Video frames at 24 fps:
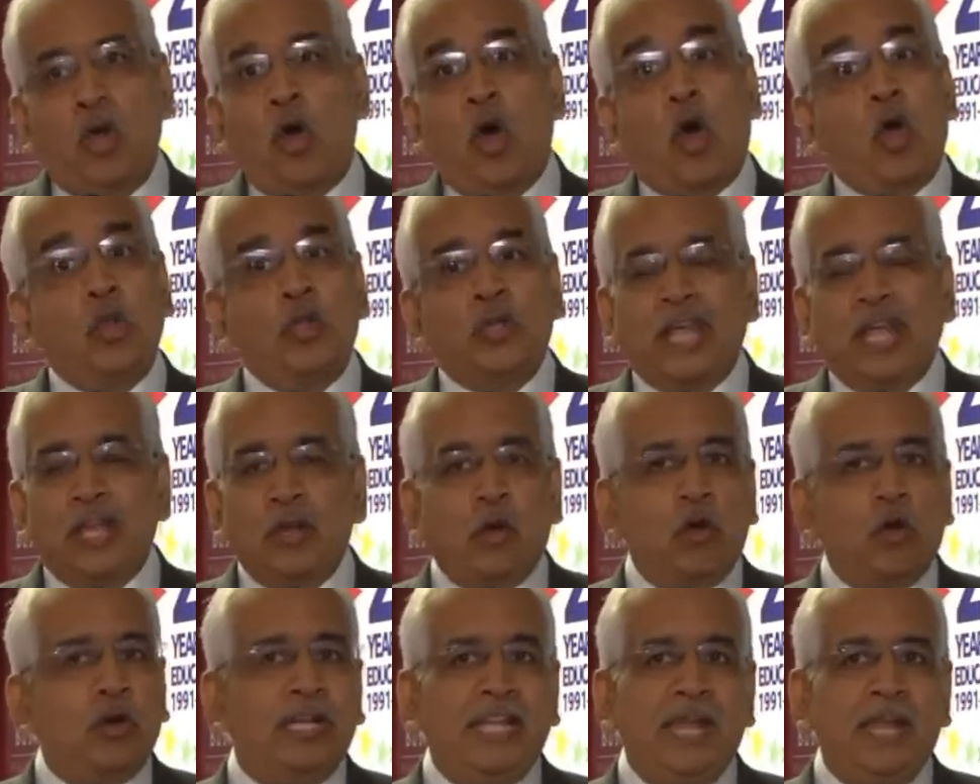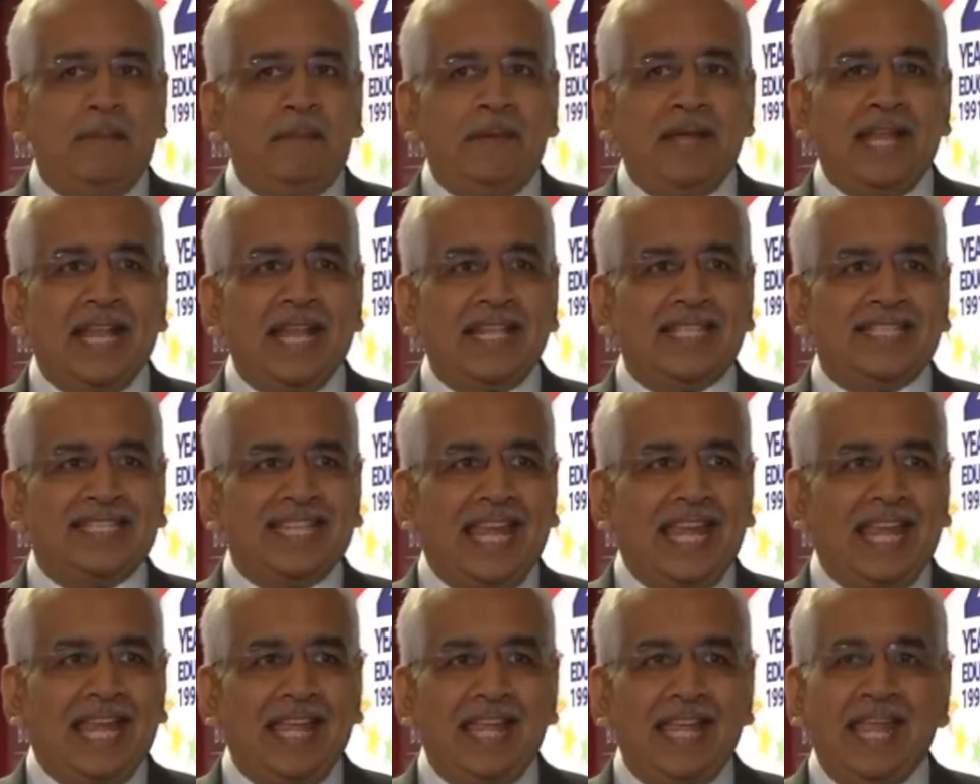Or you can go deeper and
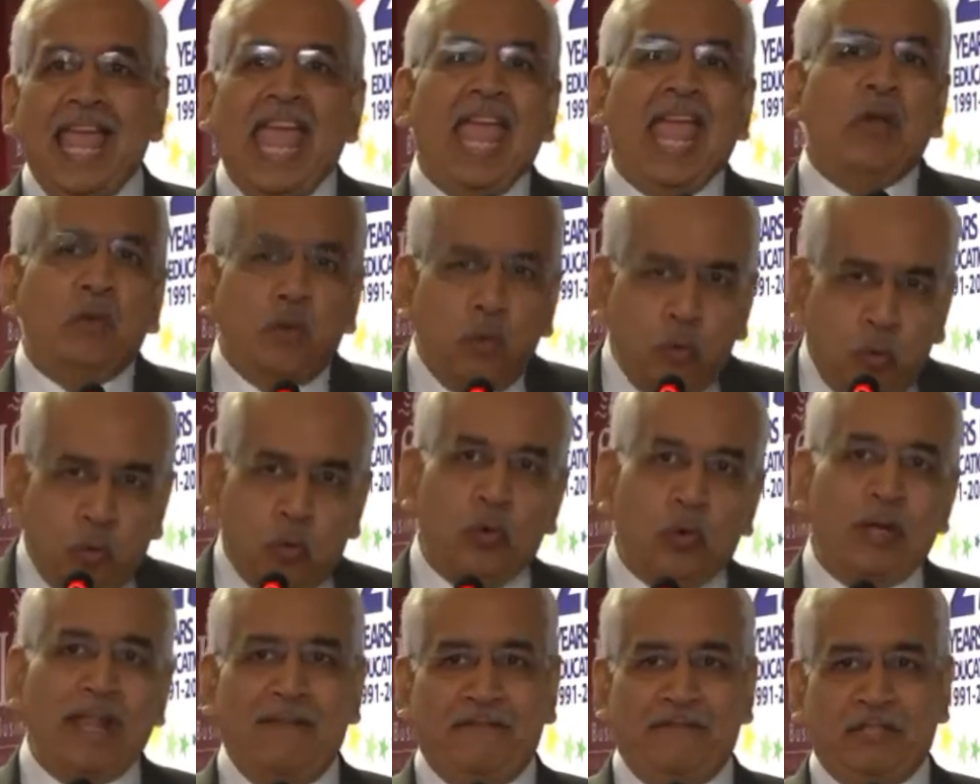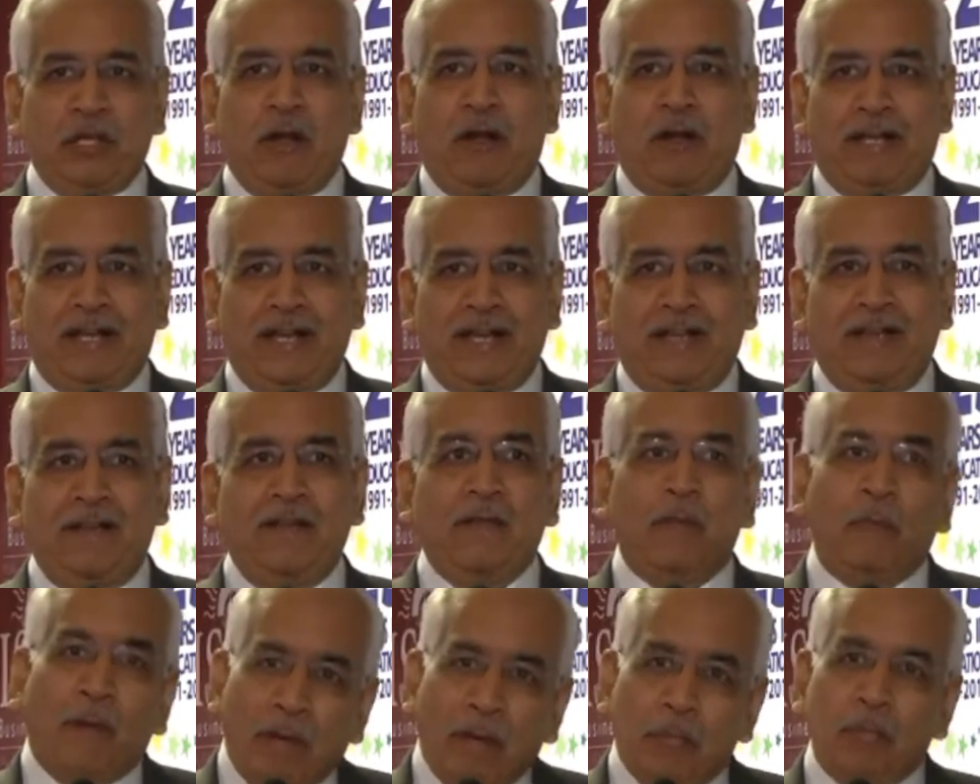say, hey, who could have shot it?
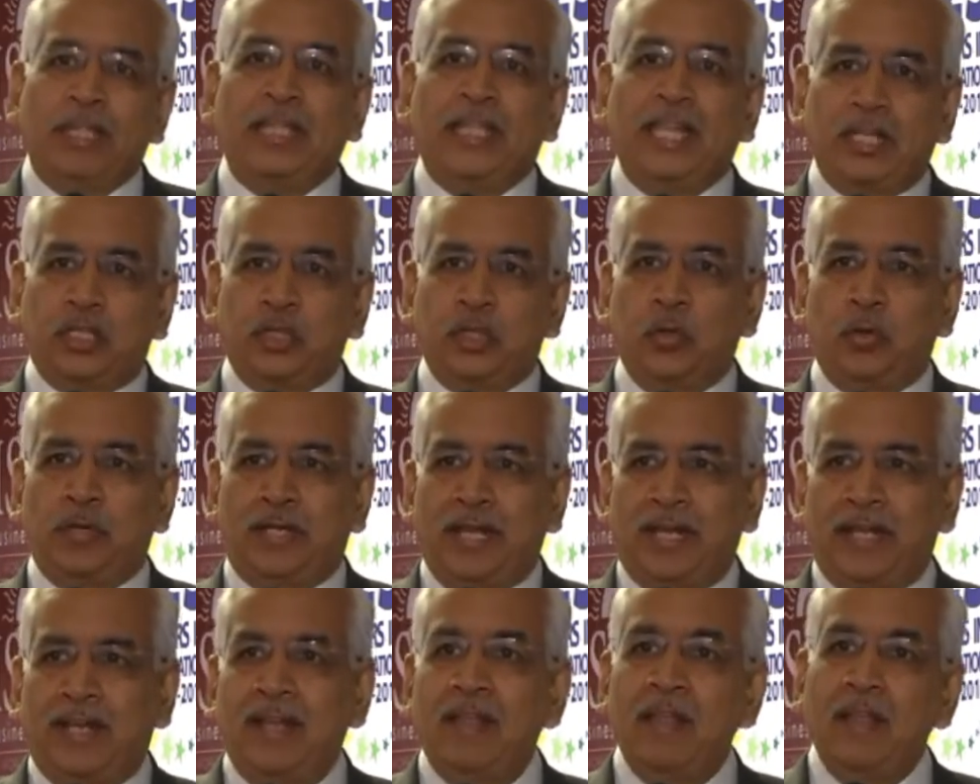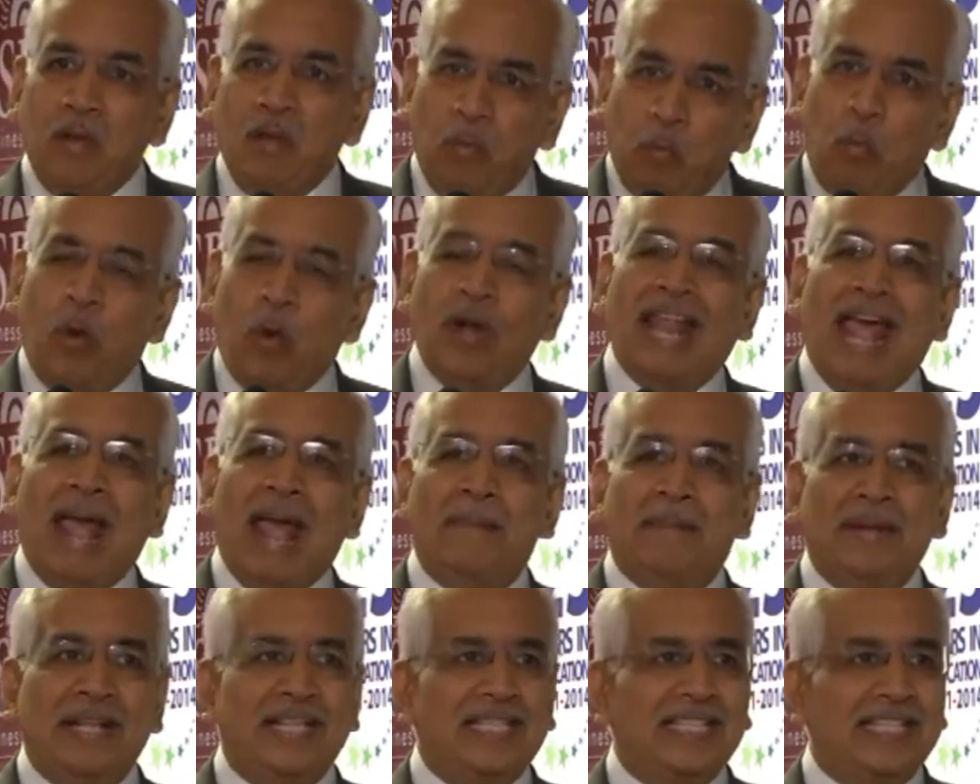Why would they shoot it? What
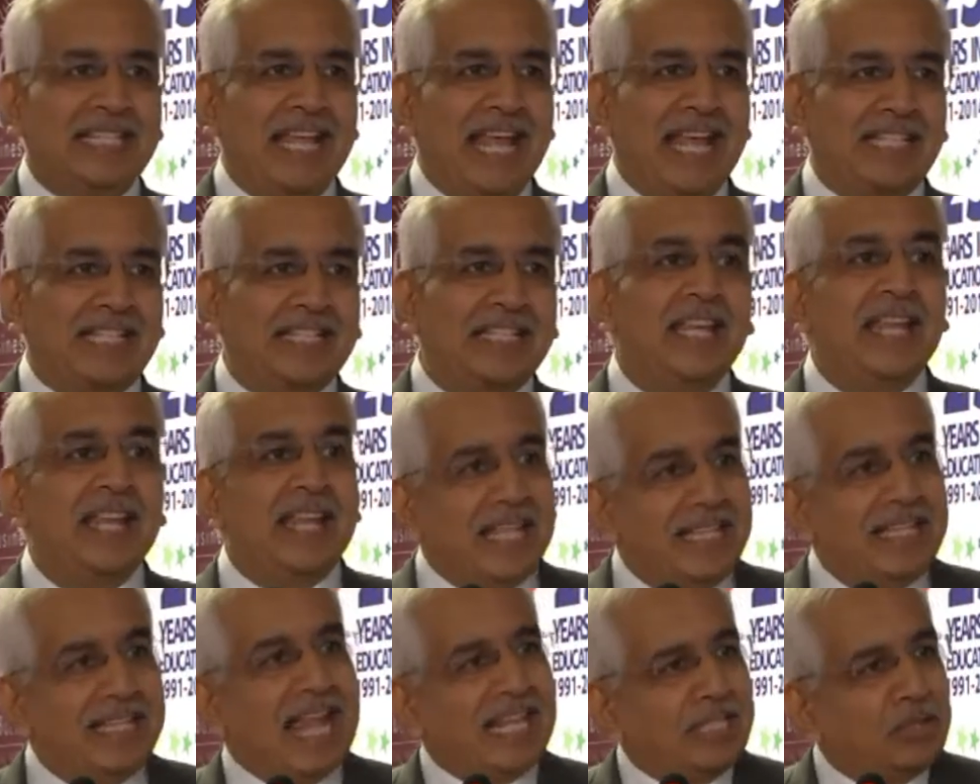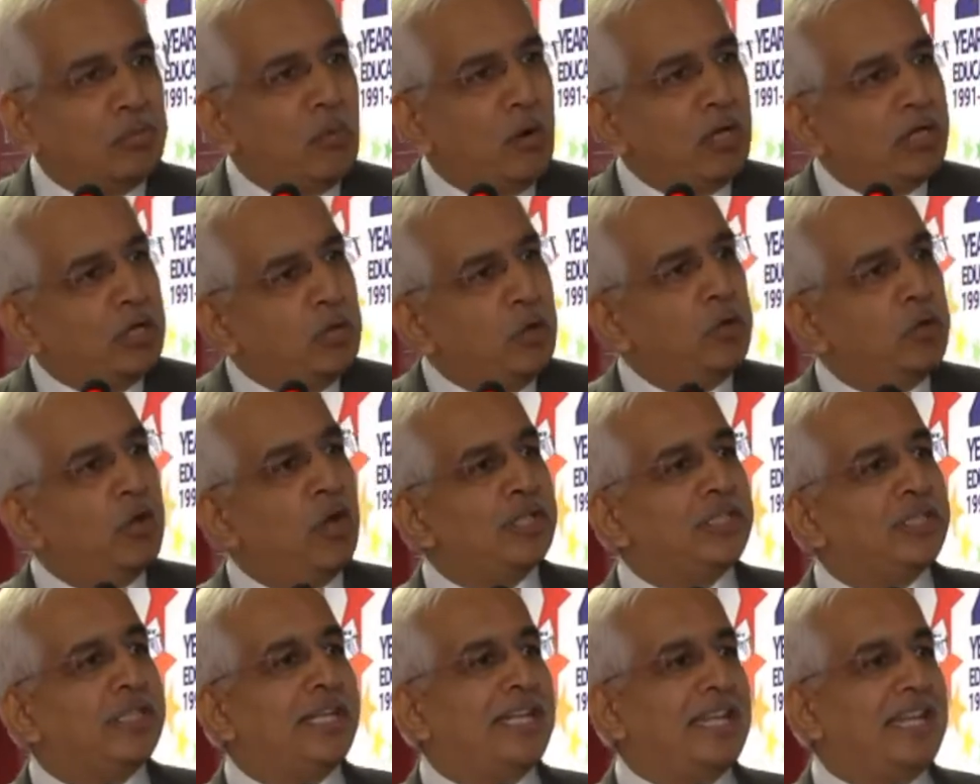happens next? That's what
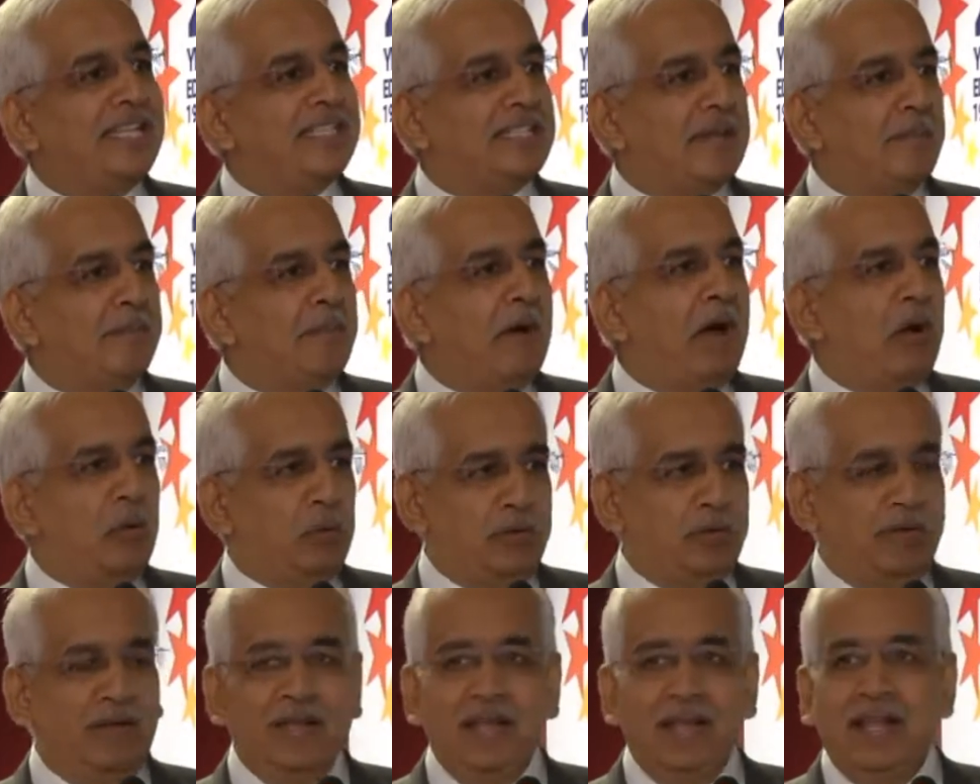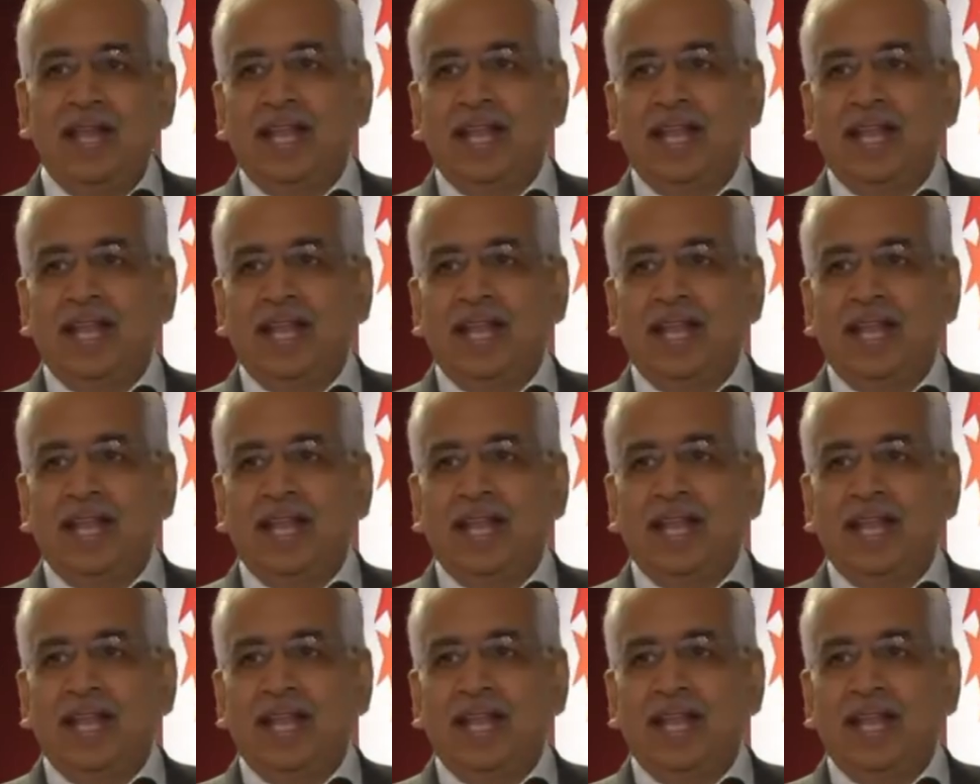curiosity is about.